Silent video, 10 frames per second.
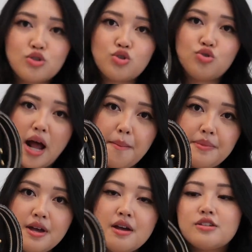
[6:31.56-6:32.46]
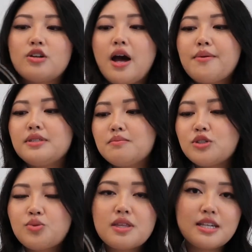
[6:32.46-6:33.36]
strap. So I was in
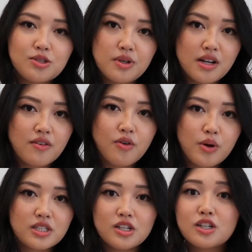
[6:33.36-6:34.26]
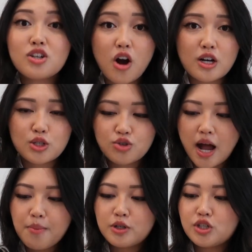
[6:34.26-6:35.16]
between this one and of course the guitar
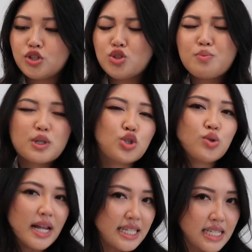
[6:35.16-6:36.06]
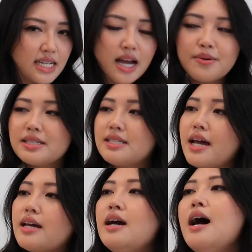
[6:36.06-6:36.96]
strap, which is super trendy, I would
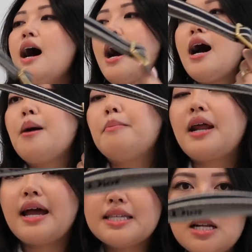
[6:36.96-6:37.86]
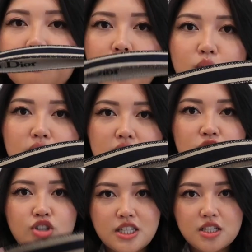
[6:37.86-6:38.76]
say. But I ended up going with the
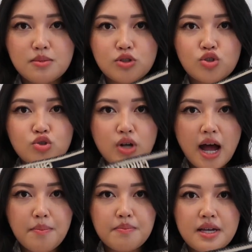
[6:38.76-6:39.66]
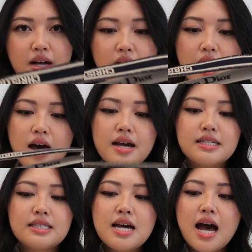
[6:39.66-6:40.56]
adjustable strap because